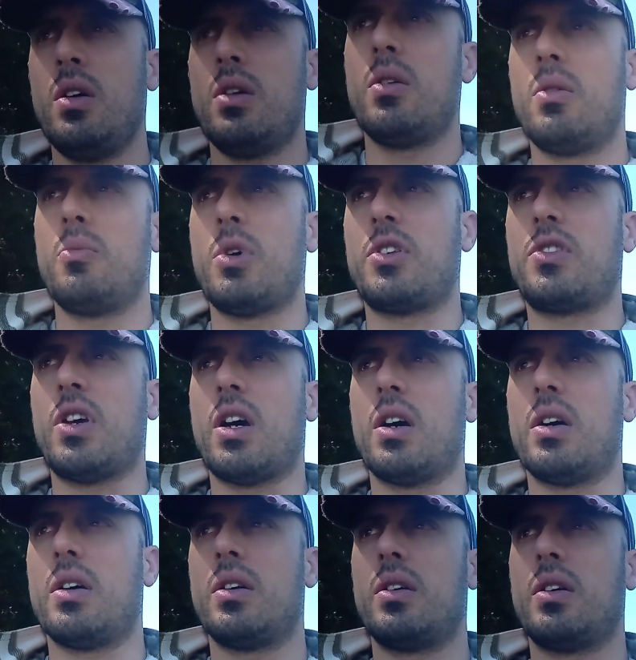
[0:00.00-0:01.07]
But yeah,
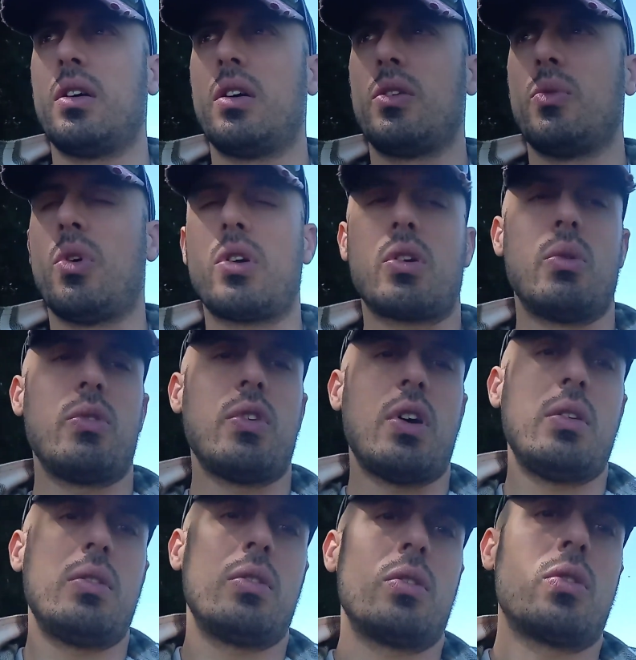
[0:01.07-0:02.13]
the war goes on.
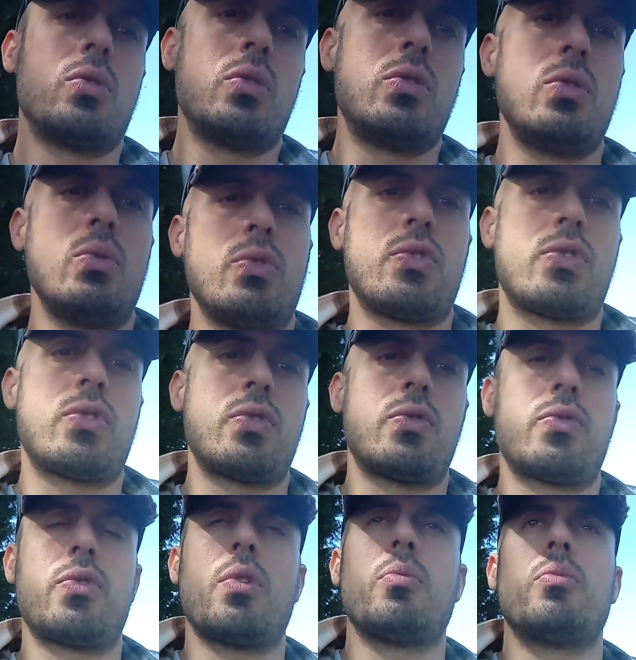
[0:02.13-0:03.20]
Good news
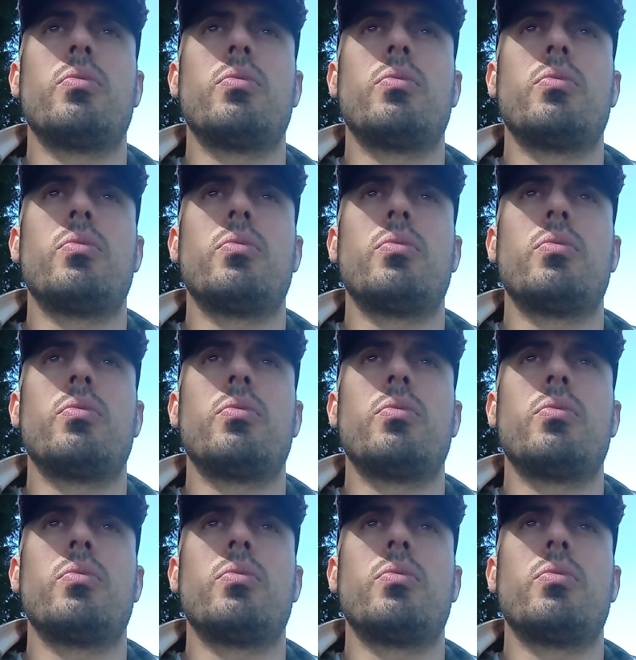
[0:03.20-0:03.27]
from